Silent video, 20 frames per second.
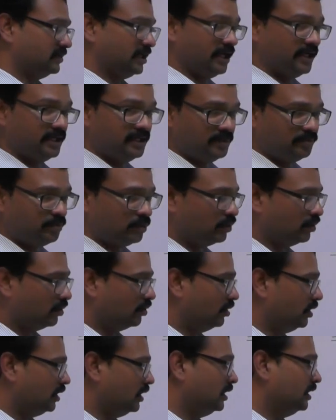any
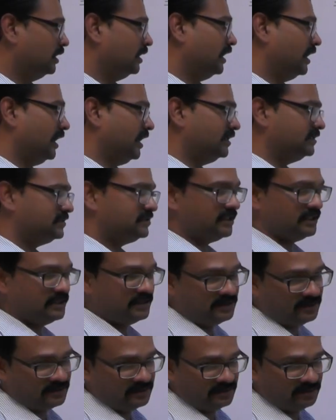pole ends
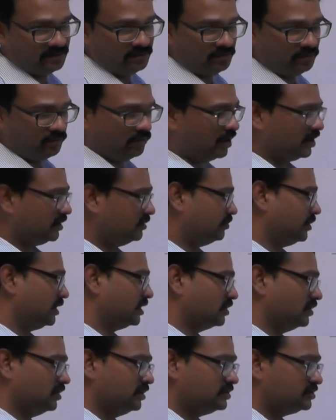at one
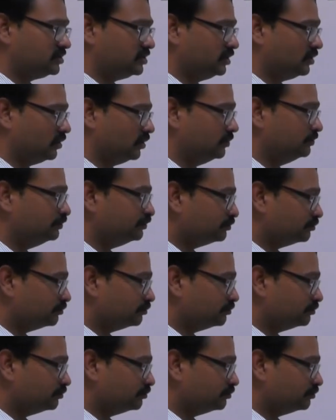particular 0.